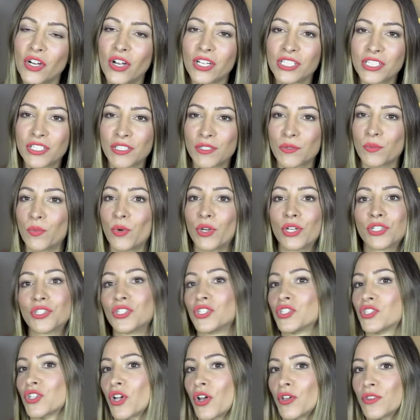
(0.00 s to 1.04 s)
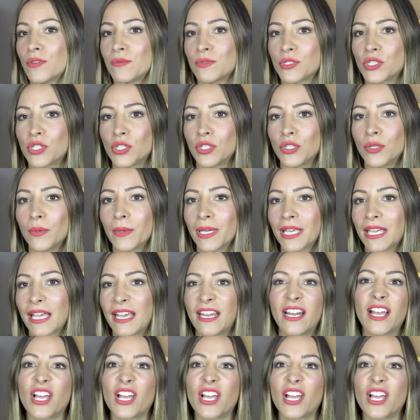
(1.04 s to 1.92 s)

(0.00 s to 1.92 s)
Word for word: I just wanted to show them to you again.